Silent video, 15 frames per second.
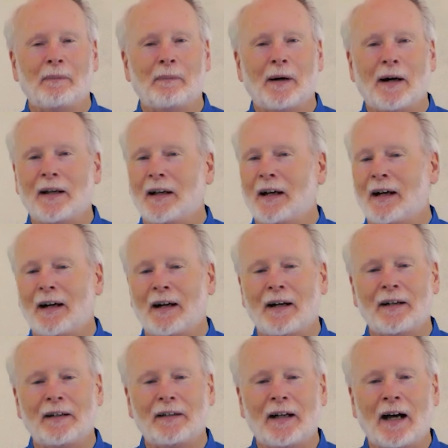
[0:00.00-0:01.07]
but
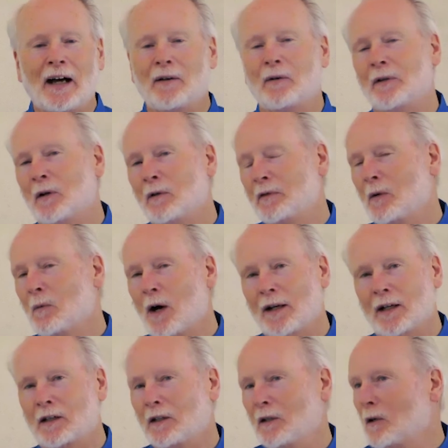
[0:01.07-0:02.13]
I don't know if you want
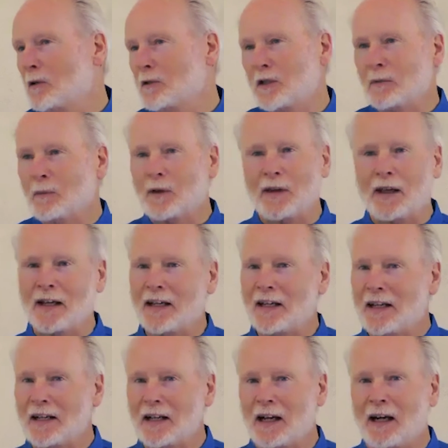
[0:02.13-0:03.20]
to close it with
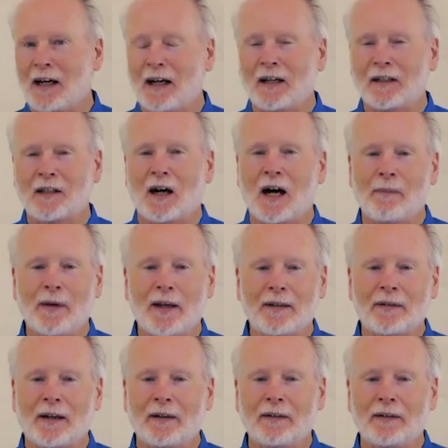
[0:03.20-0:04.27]
any
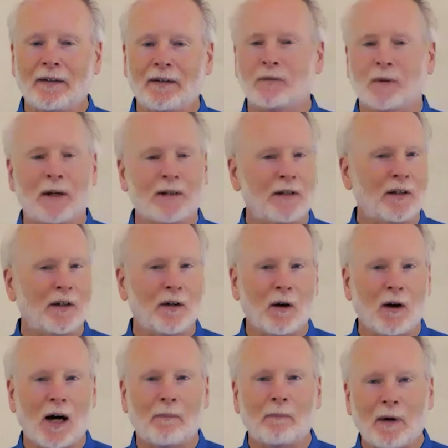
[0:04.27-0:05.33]
comment. I just want you to
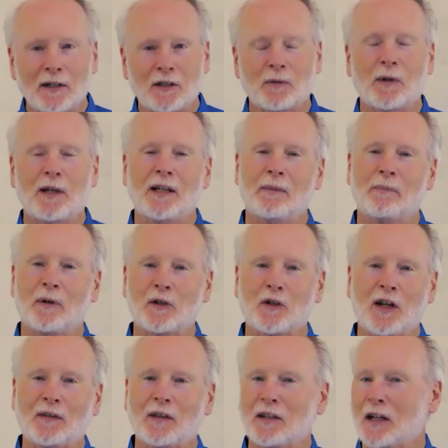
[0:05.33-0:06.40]
know how much we
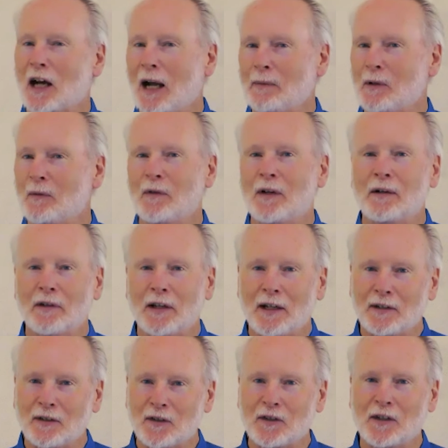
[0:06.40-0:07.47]
appreciate the time you've given
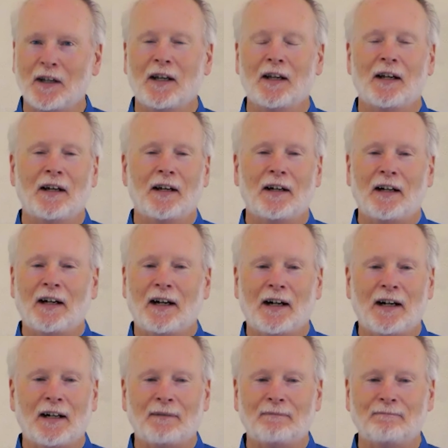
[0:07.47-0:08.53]
us.
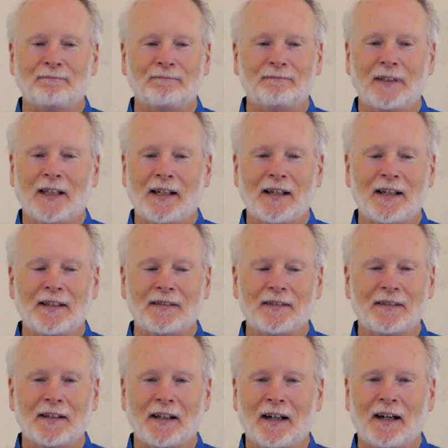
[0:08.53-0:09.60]

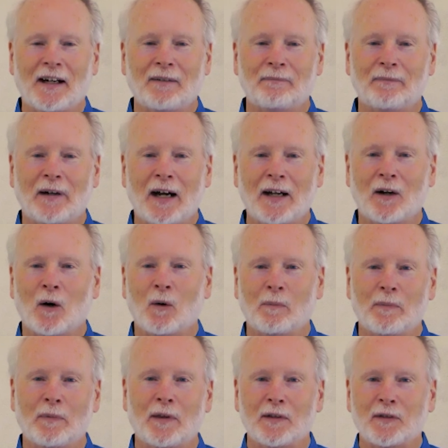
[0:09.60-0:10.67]
And I
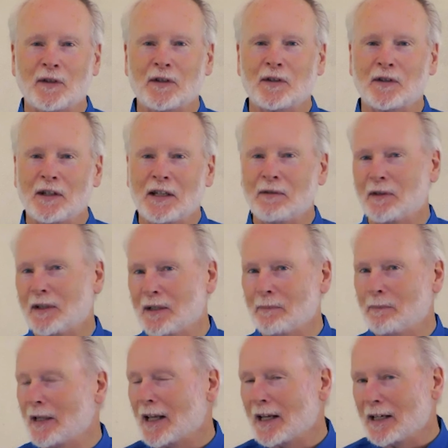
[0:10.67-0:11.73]
hope this is even the
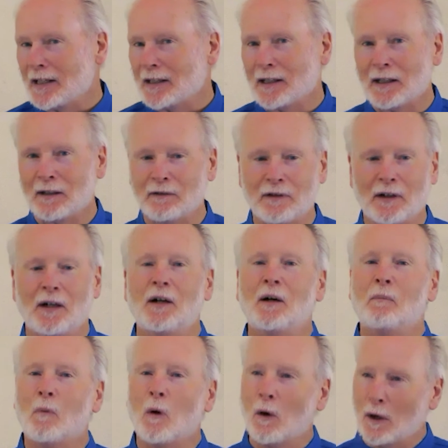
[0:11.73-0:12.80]
beginning of
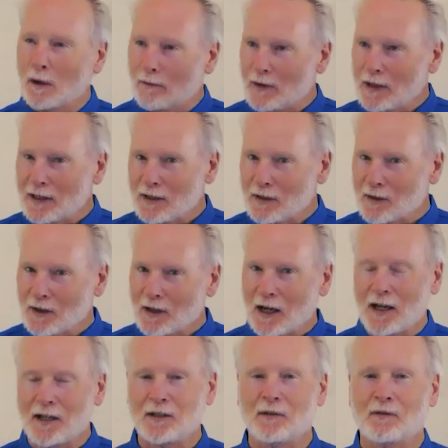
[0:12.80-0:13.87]
more of these
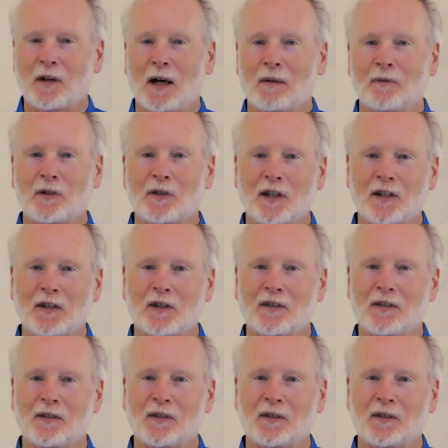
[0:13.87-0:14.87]
kinds of conversations.